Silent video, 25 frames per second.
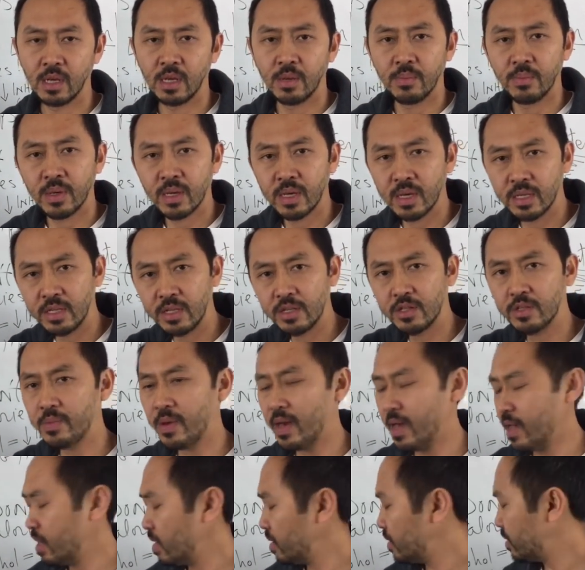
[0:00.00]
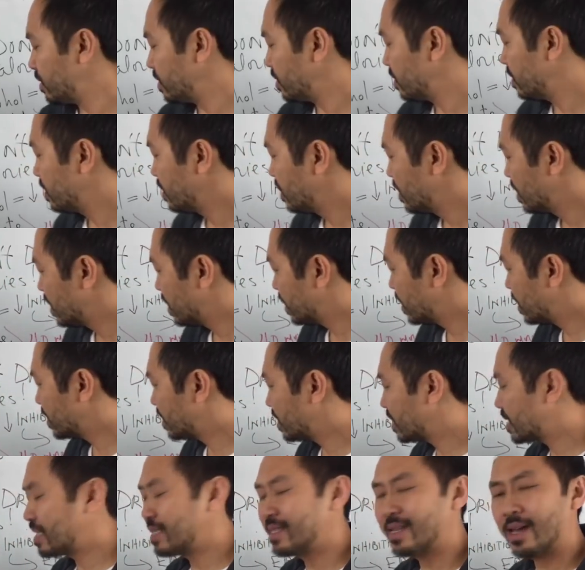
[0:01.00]
Because here's my answer because
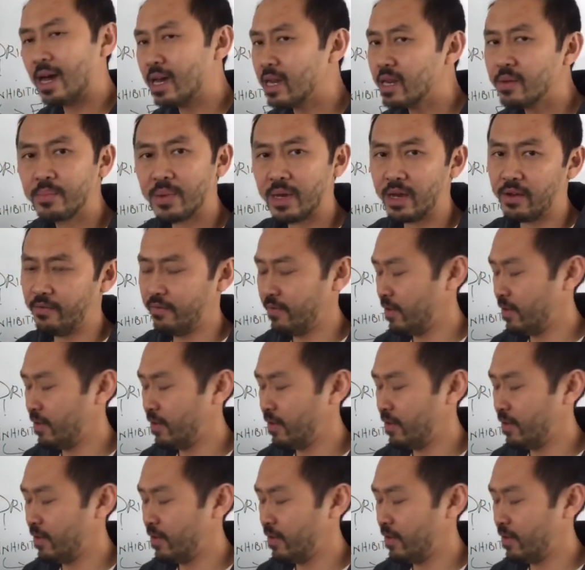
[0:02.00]
it's not about